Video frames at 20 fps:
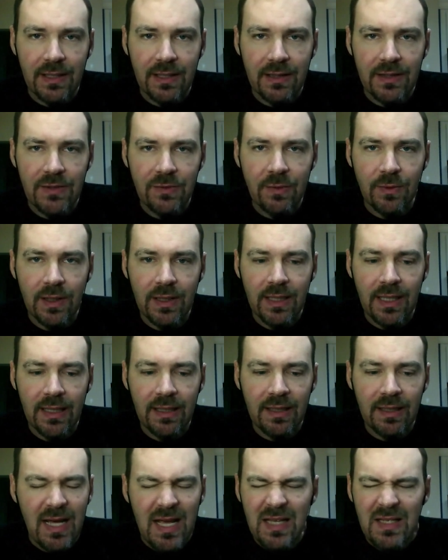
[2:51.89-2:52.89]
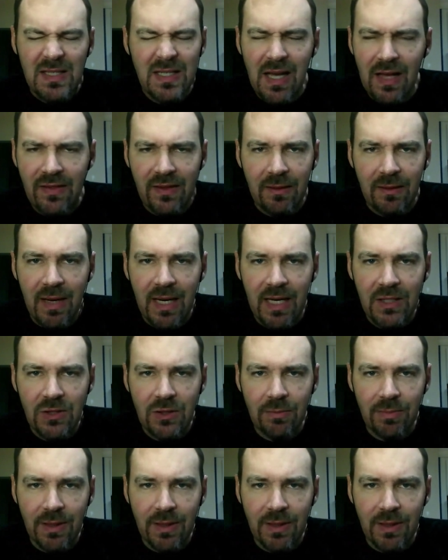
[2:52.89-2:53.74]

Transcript: this week, and it's nothing major,